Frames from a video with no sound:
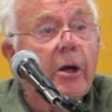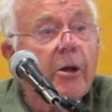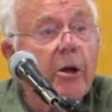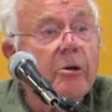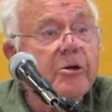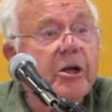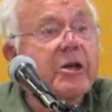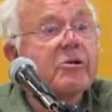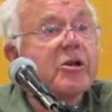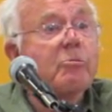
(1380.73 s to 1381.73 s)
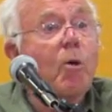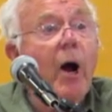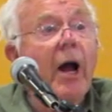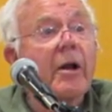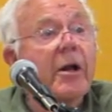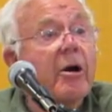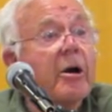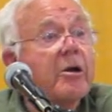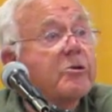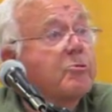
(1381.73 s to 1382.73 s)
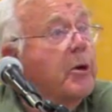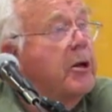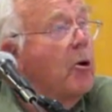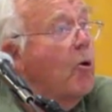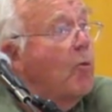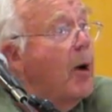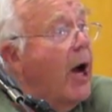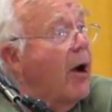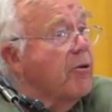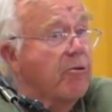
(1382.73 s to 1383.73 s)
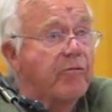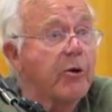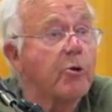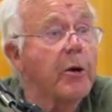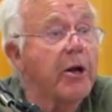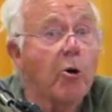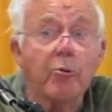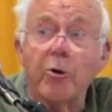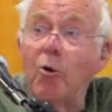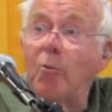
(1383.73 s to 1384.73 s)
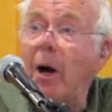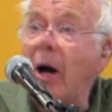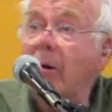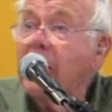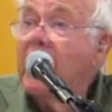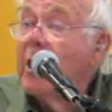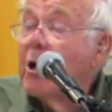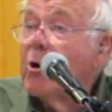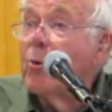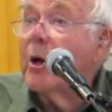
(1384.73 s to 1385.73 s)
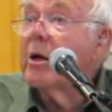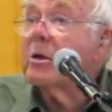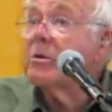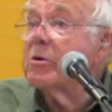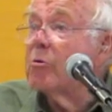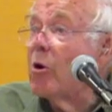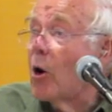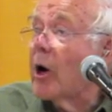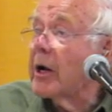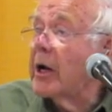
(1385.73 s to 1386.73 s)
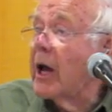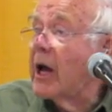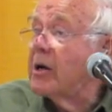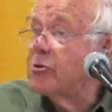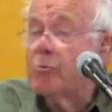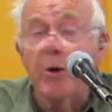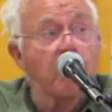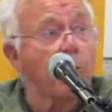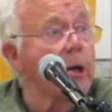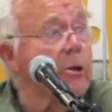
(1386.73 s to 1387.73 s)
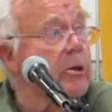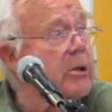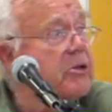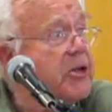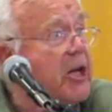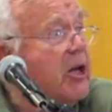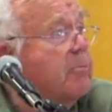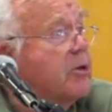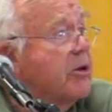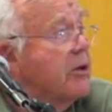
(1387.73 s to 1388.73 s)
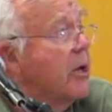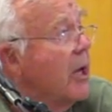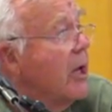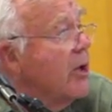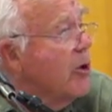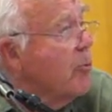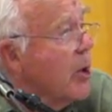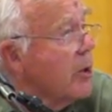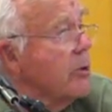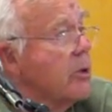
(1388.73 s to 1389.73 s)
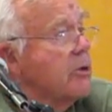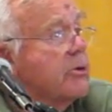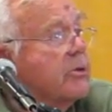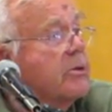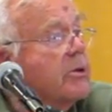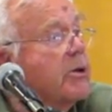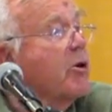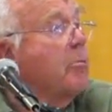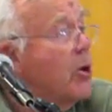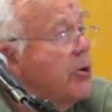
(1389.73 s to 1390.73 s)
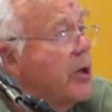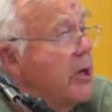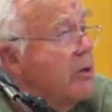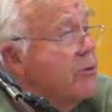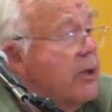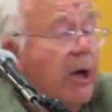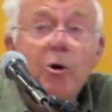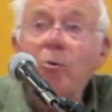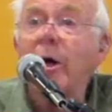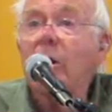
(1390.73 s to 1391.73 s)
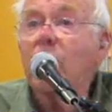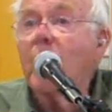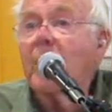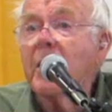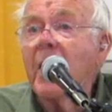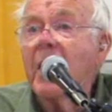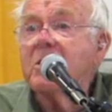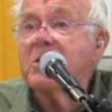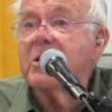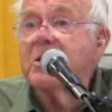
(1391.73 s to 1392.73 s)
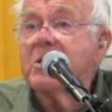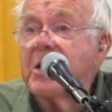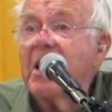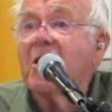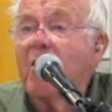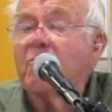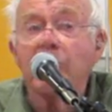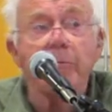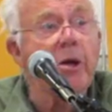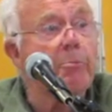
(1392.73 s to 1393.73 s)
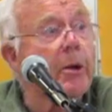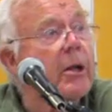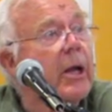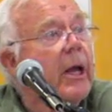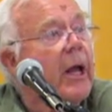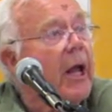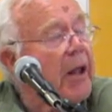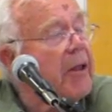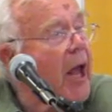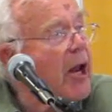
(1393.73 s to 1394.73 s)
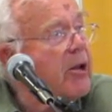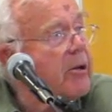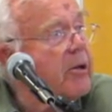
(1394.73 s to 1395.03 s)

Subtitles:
There's 6 wild areas we know about and a few we don't know about. We'll organize with wilderness teams and the wilderness communities. We'll organize at state level people, and that